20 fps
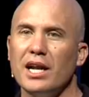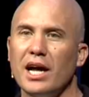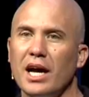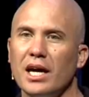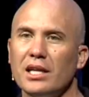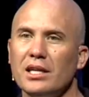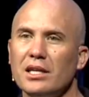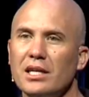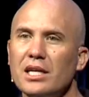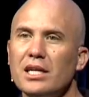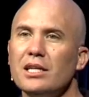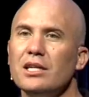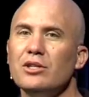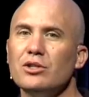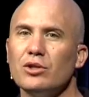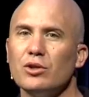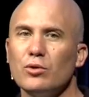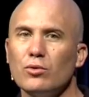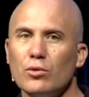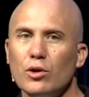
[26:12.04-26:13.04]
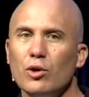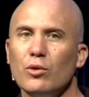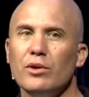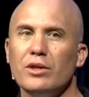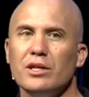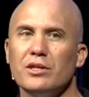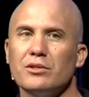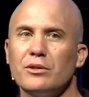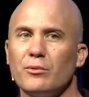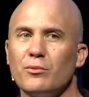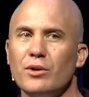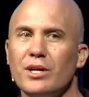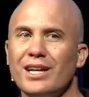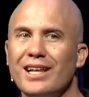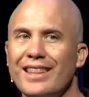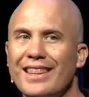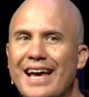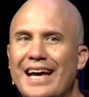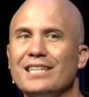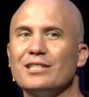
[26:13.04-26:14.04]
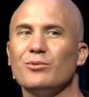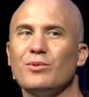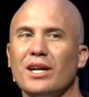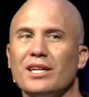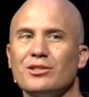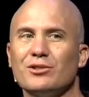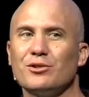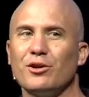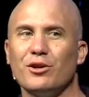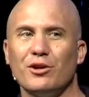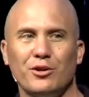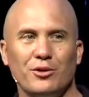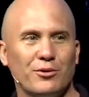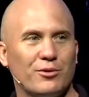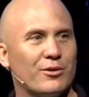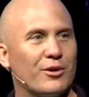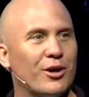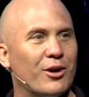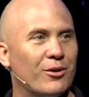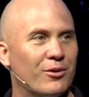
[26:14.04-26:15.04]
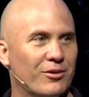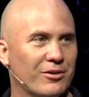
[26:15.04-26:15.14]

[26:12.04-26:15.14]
I needed to grow in this arena, that's when I started to grow.